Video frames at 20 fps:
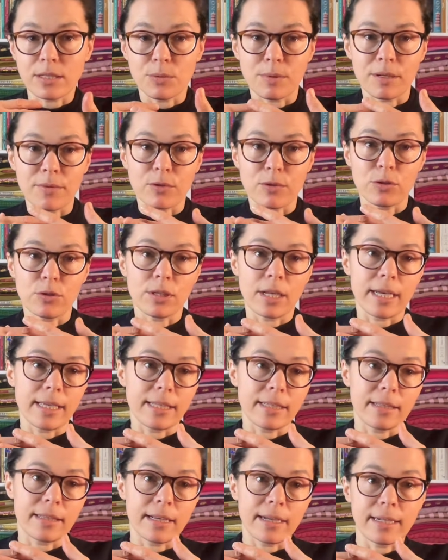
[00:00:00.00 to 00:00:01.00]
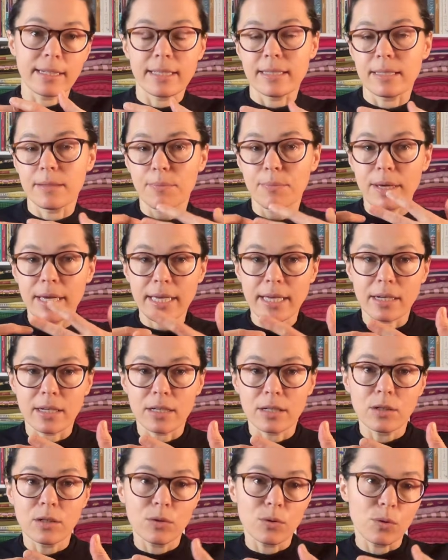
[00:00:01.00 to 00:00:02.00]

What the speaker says: you might want to line it in a pink